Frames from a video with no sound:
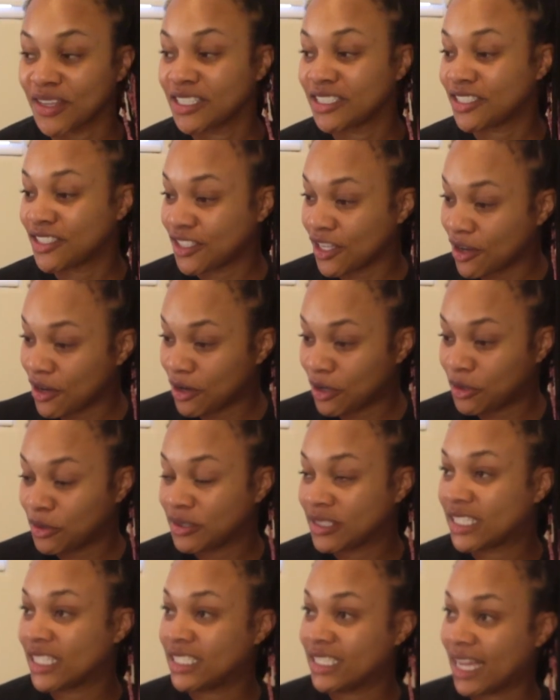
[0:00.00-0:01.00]

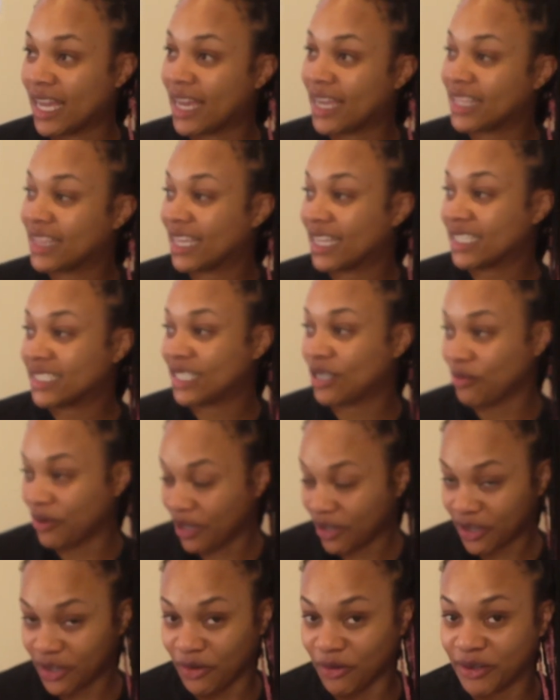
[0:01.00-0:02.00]
So today, like I said,
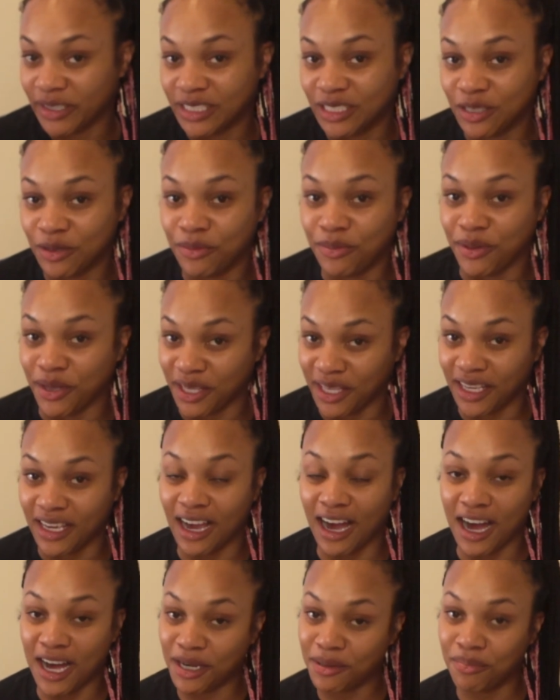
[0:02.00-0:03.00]
we are going to
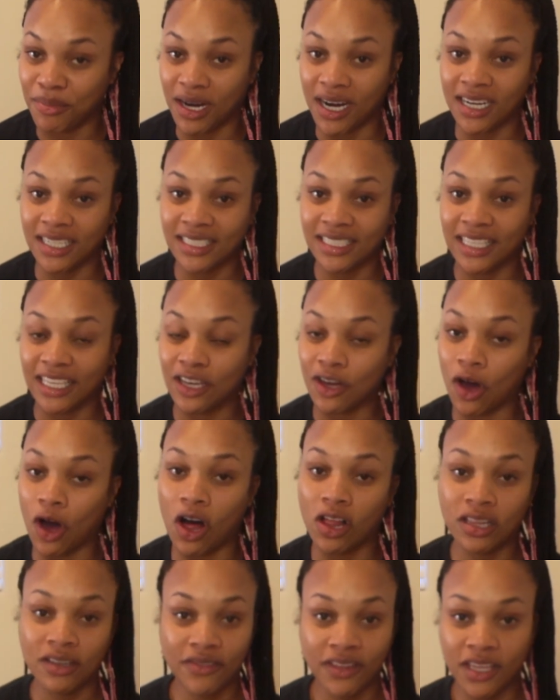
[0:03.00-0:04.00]
be unboxing
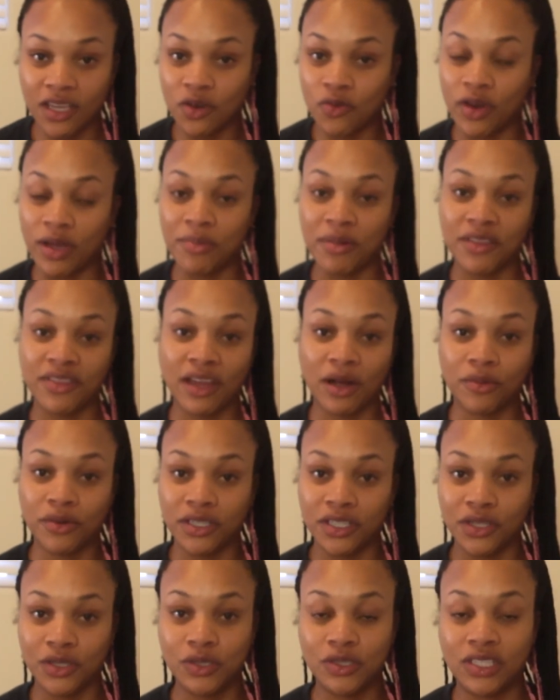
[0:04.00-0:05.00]
all of the equipment that we're
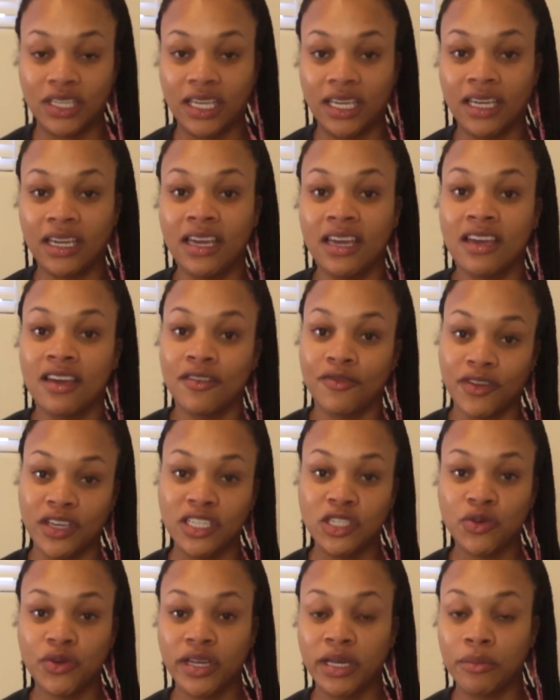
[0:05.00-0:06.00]
using
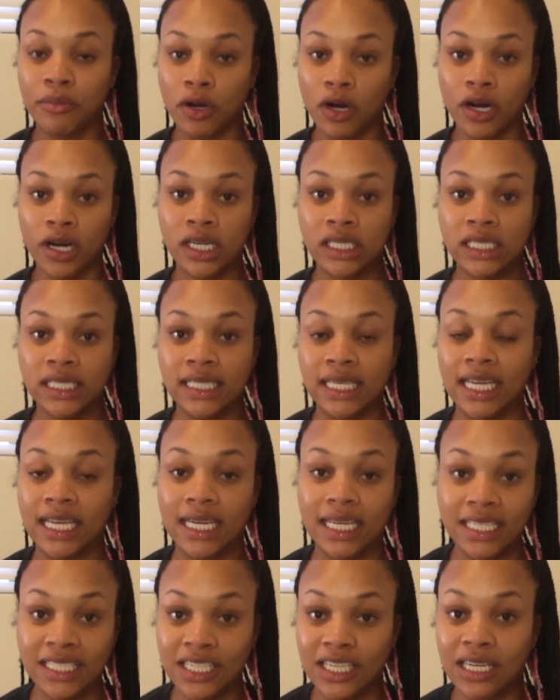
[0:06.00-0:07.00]
featuring Mars. It
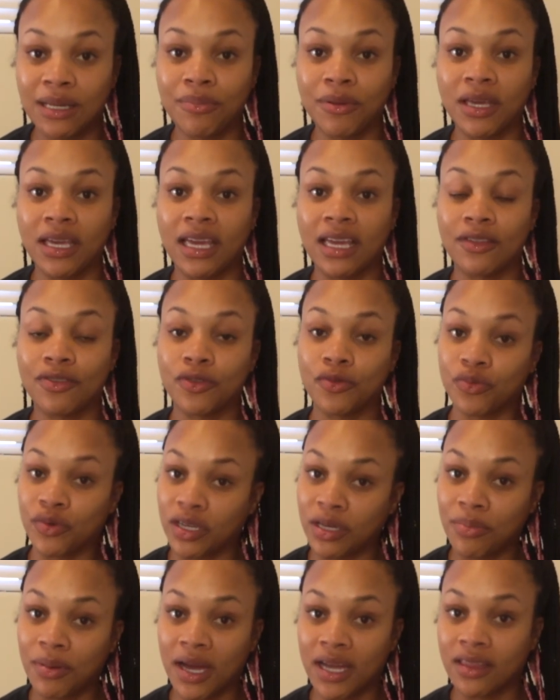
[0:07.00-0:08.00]
is going to be a
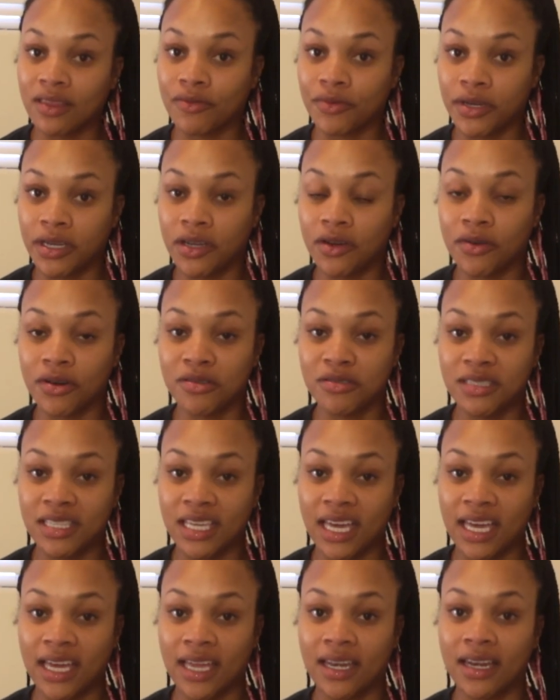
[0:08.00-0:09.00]
3x3 grow
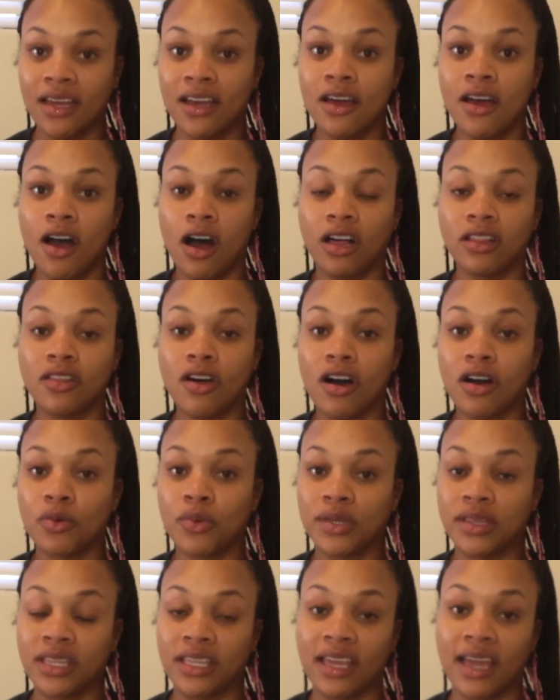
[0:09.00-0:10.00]
tent along
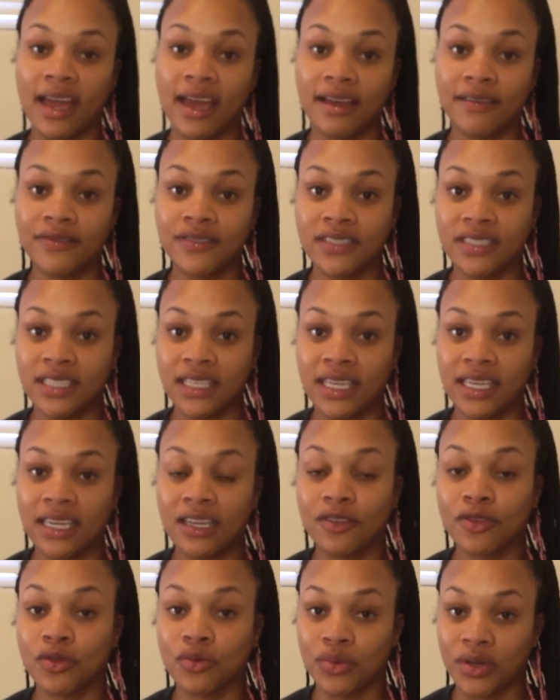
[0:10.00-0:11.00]
with the
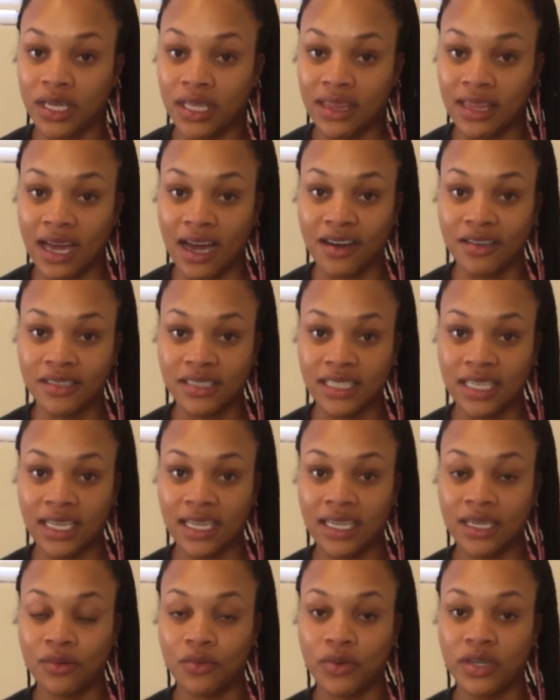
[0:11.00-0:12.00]

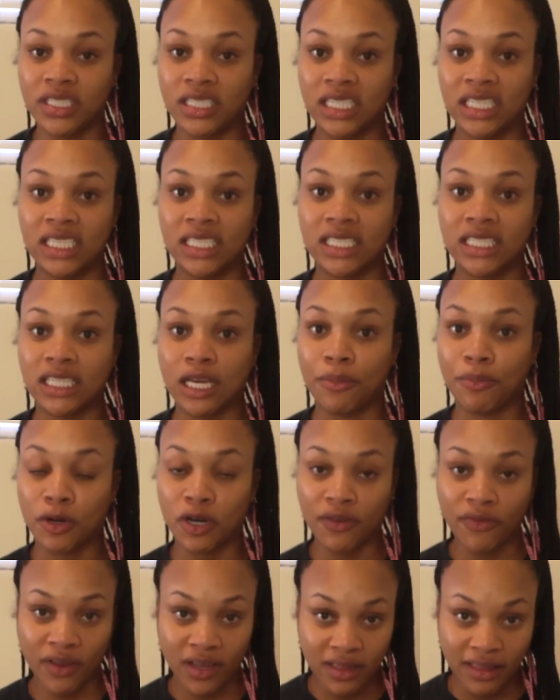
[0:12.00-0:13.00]
FC3000, which is a
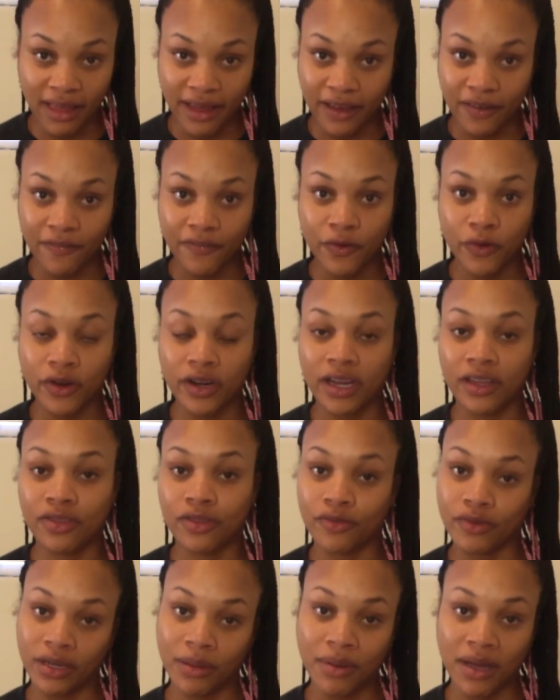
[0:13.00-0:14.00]
perfect light for a
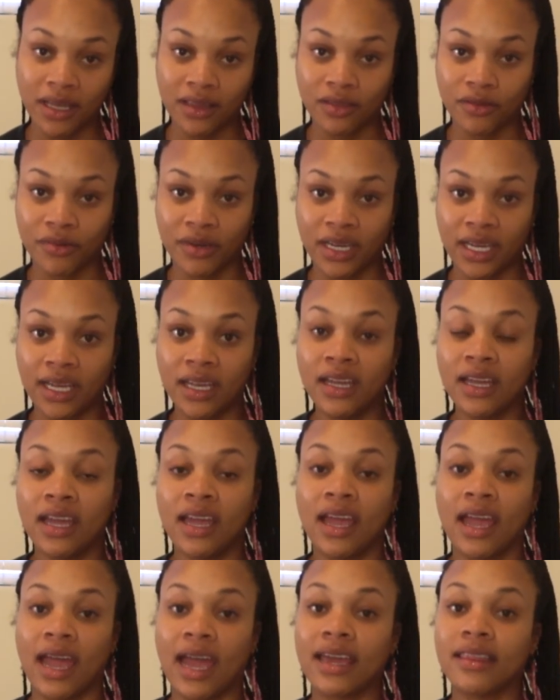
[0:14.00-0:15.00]
3x3
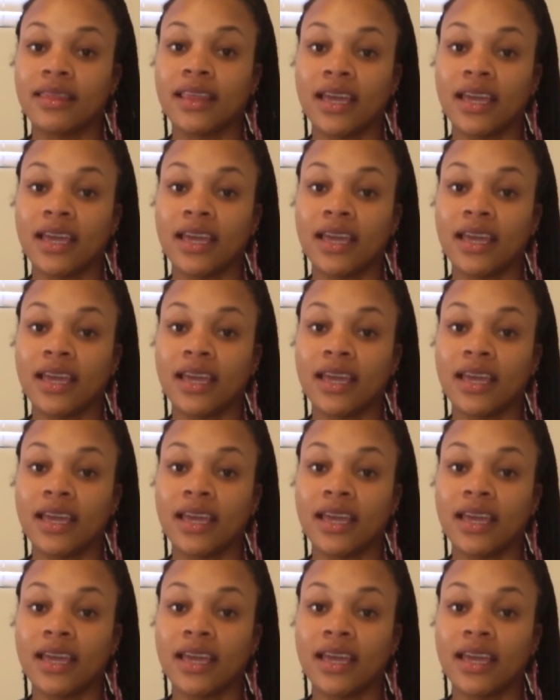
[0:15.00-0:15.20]
and